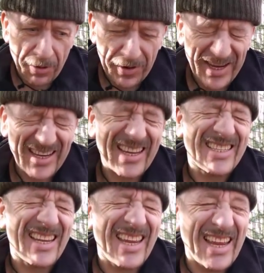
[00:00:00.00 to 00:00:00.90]
But it
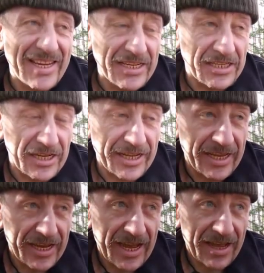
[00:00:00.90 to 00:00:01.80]
is
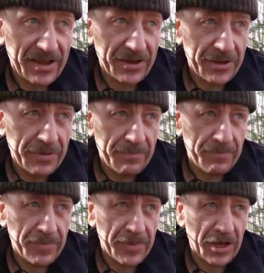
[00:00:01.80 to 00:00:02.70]
easily
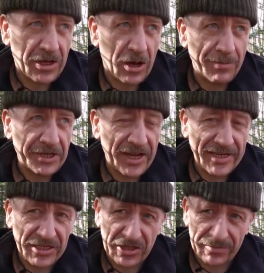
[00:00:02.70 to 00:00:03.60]

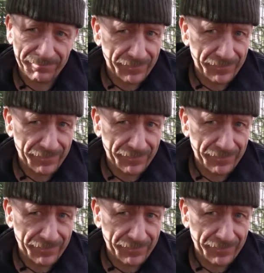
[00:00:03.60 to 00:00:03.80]
accommodates